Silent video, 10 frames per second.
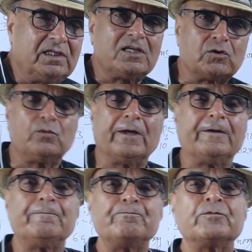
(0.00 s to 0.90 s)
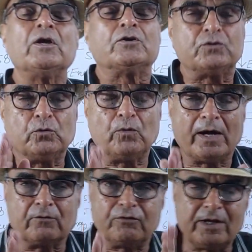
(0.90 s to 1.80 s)
this way you
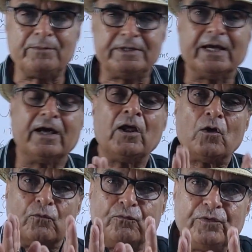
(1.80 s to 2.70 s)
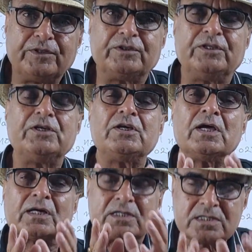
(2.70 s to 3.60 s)
are familiar with the
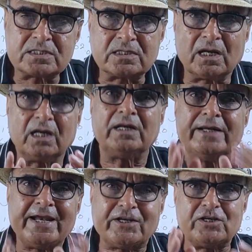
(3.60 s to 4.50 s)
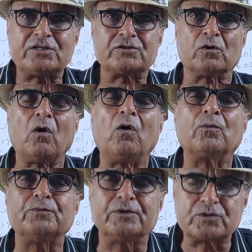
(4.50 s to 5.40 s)
crystal lattice
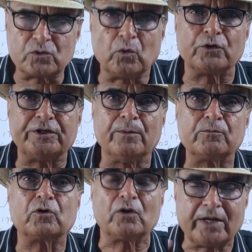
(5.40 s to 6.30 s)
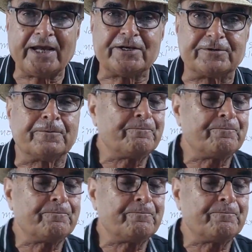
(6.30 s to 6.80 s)
of the sodium chloride.